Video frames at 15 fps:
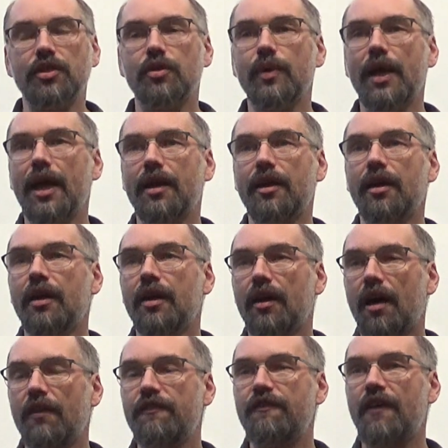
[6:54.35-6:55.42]
So we had a
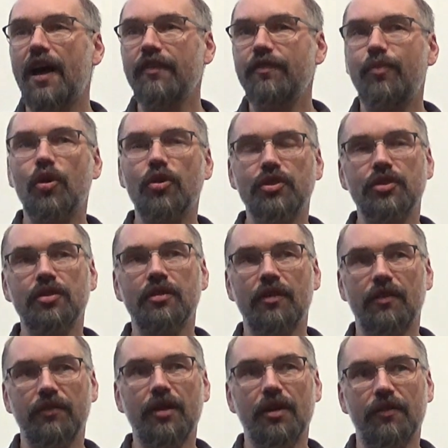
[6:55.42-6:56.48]
5-person,
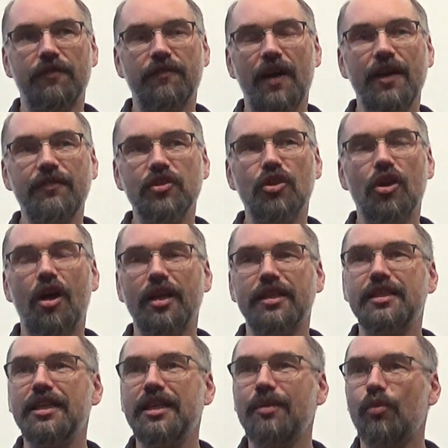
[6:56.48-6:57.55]
you know,
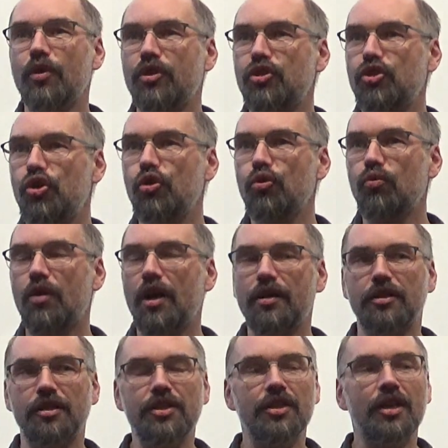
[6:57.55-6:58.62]
5-slot team with 2
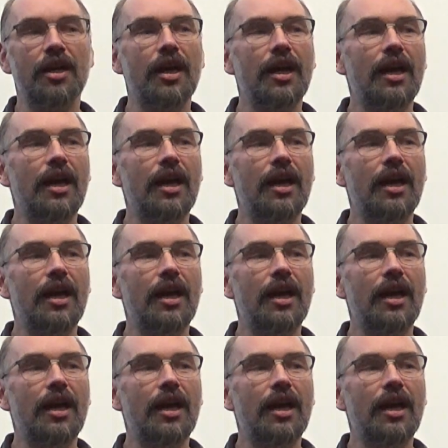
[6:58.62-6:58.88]
runners.